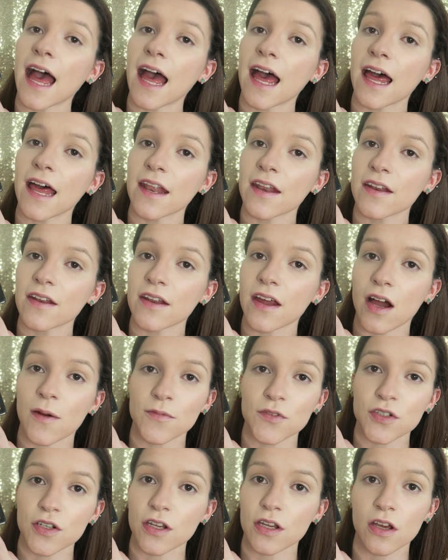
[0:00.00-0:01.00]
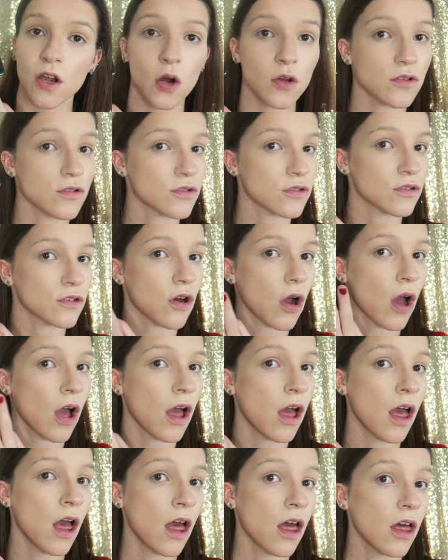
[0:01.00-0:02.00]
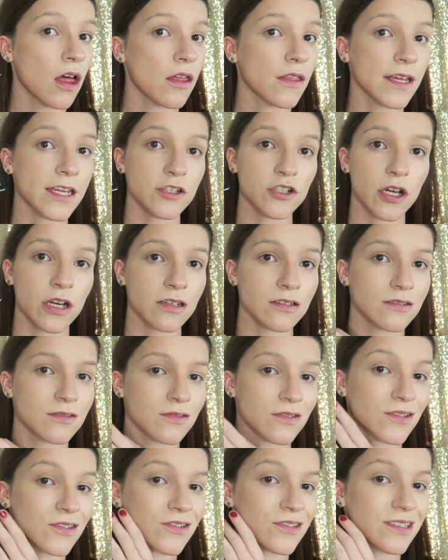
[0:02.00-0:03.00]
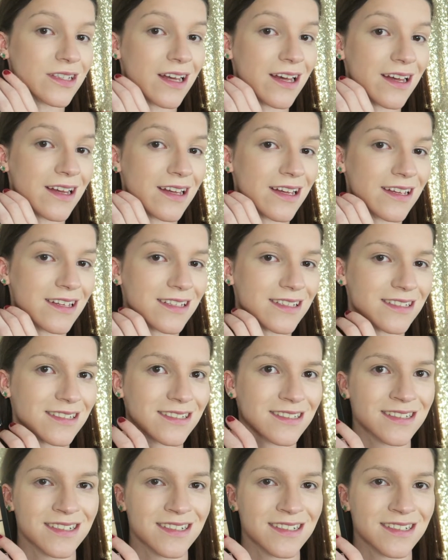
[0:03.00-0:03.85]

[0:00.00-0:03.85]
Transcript: And I'm just going to contour the drugstore side.